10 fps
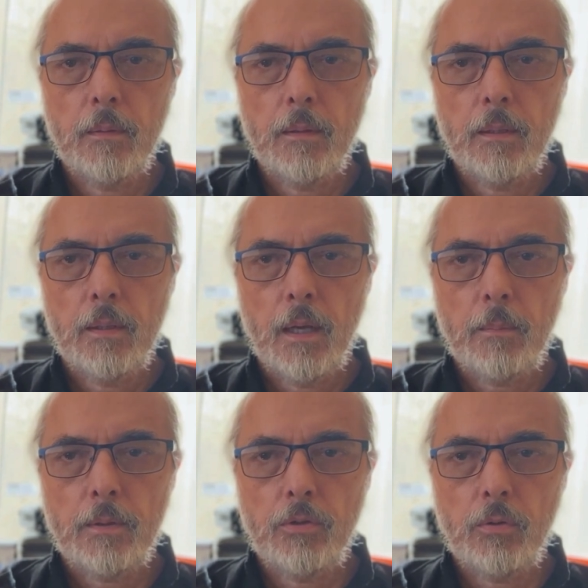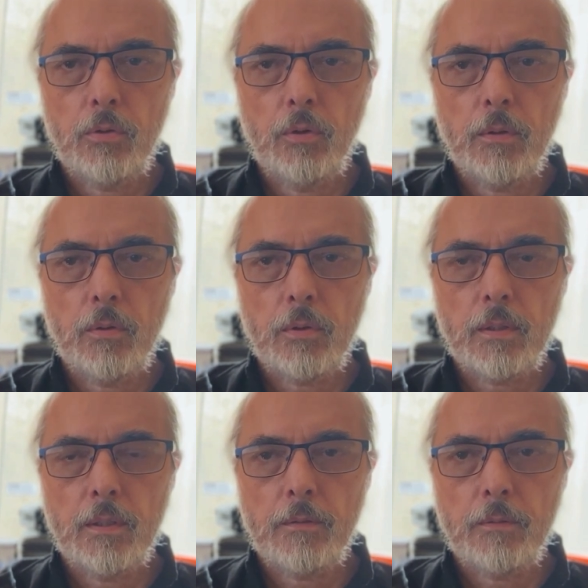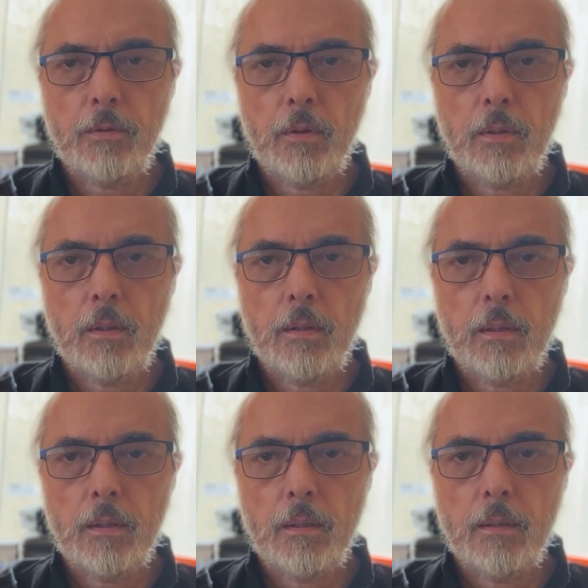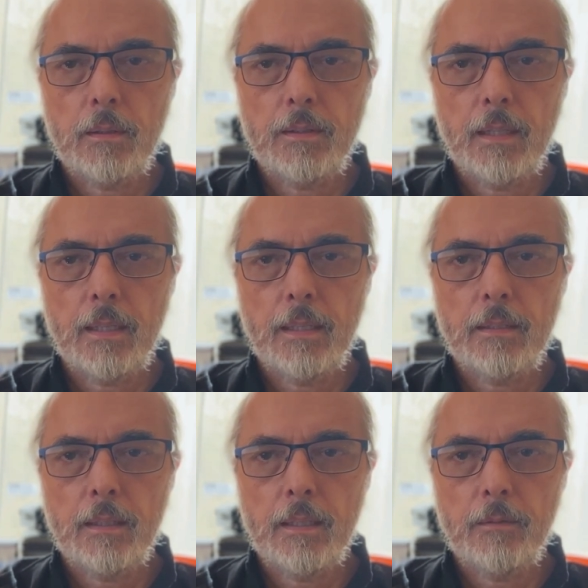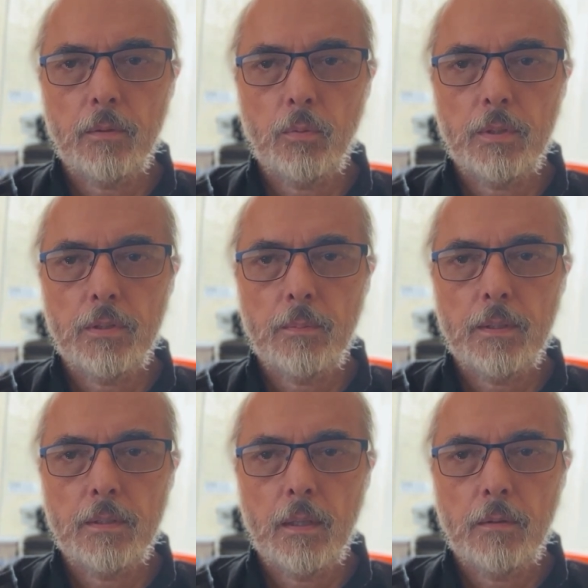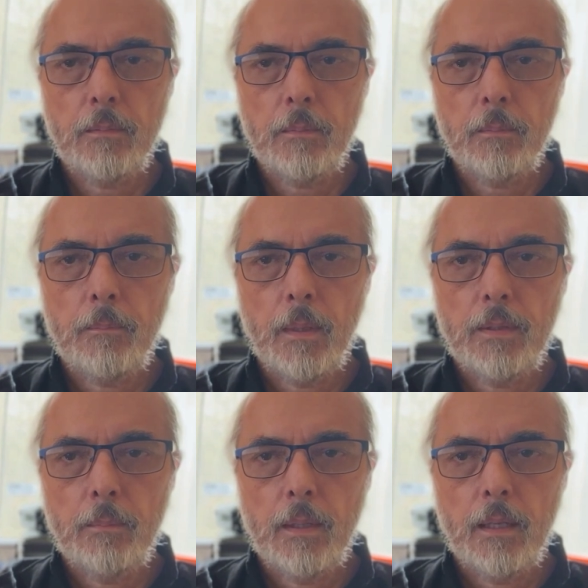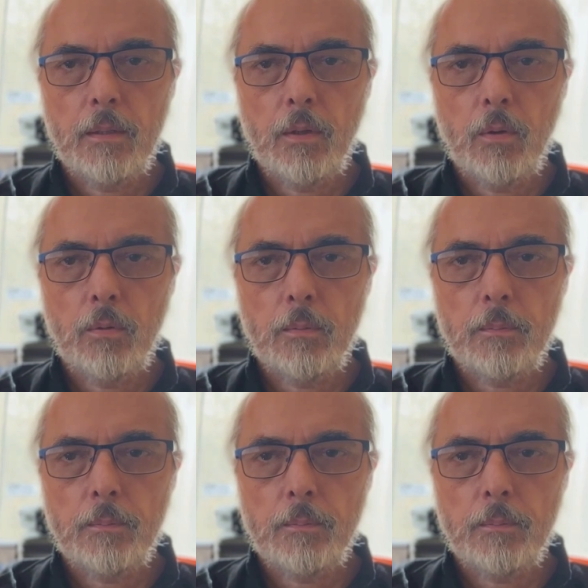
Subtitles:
The Diamond Sutra took it even further, stating that even wisdom itself must be let go.